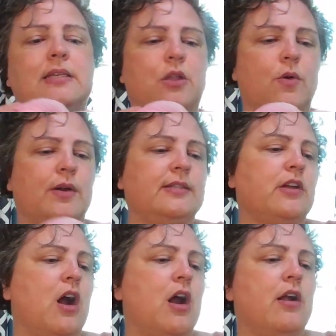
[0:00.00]
is Lori's
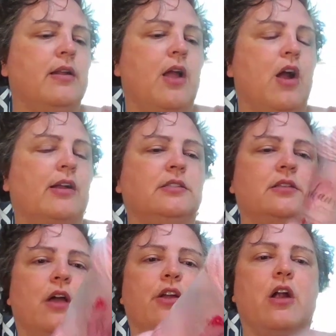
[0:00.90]
Yarn,
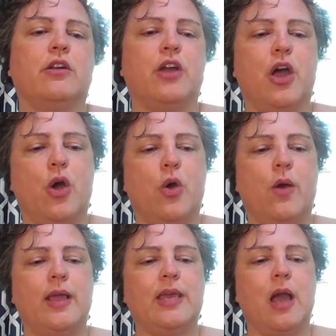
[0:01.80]
Arkansas Yarn
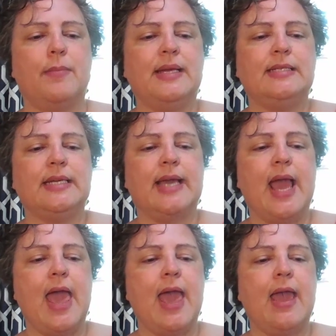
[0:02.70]
Co., Yummy
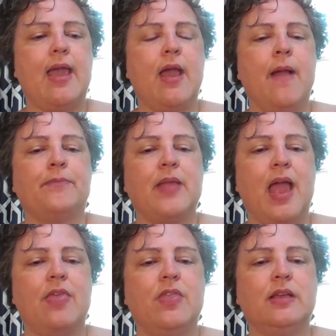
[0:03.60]
DK,
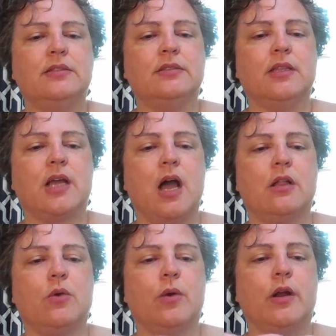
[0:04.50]
and this is in the
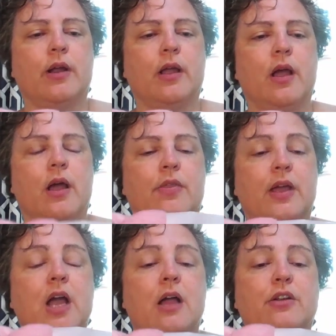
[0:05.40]
color work, uh,
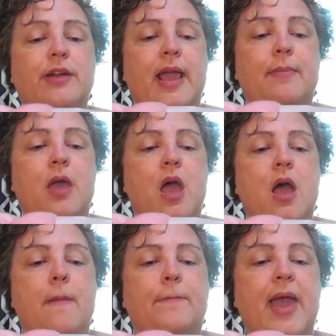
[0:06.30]
the color name,
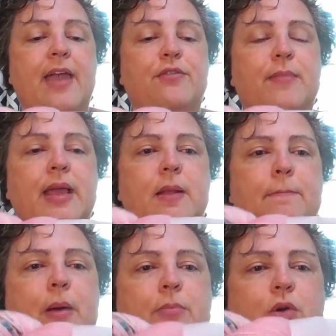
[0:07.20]
Pavement
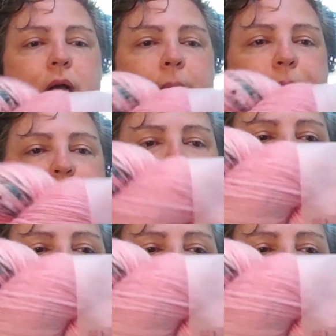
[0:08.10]
Bubblegum.